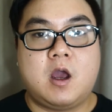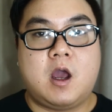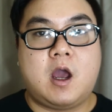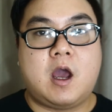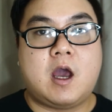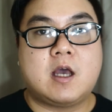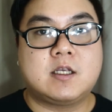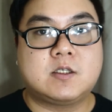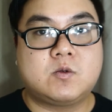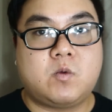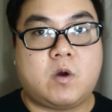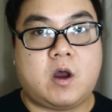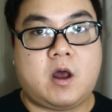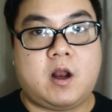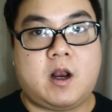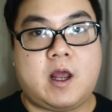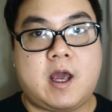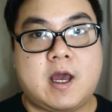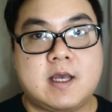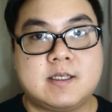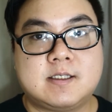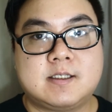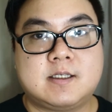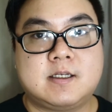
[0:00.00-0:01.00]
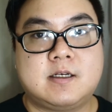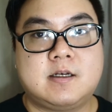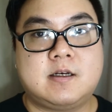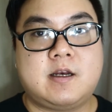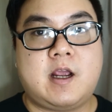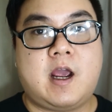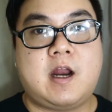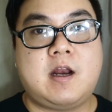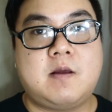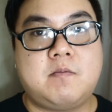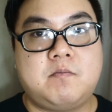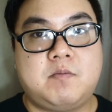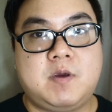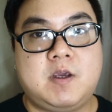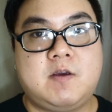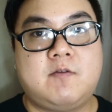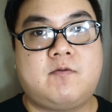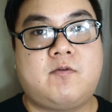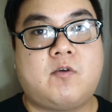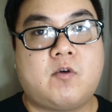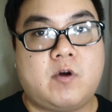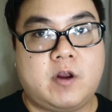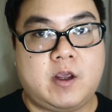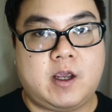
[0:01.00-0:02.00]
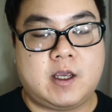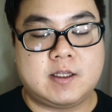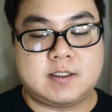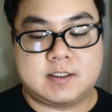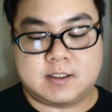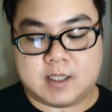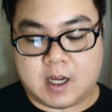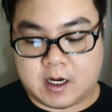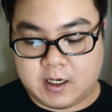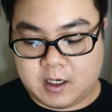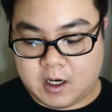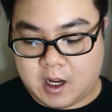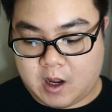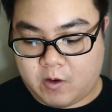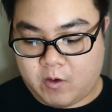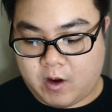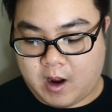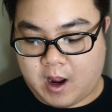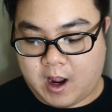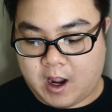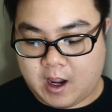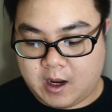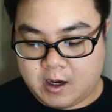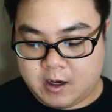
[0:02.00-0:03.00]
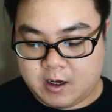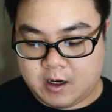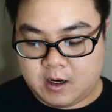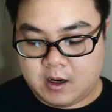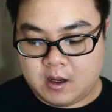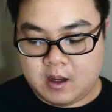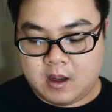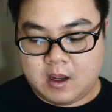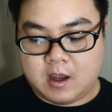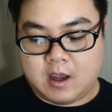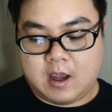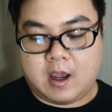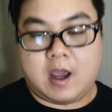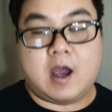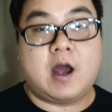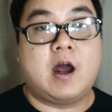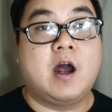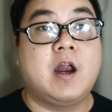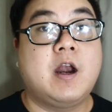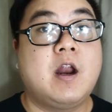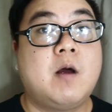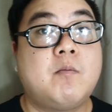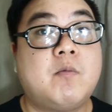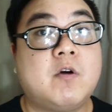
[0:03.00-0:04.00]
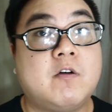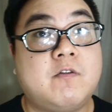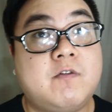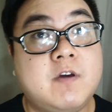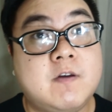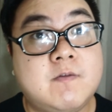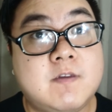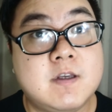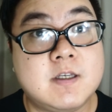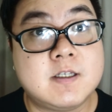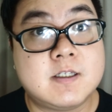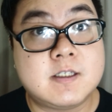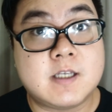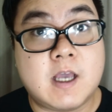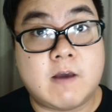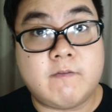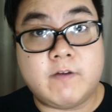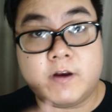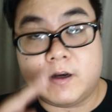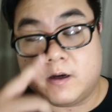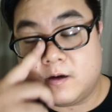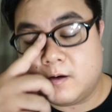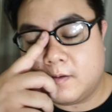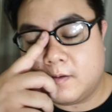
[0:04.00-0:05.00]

as well as NMB 48's Tanigawa Airi at number 57.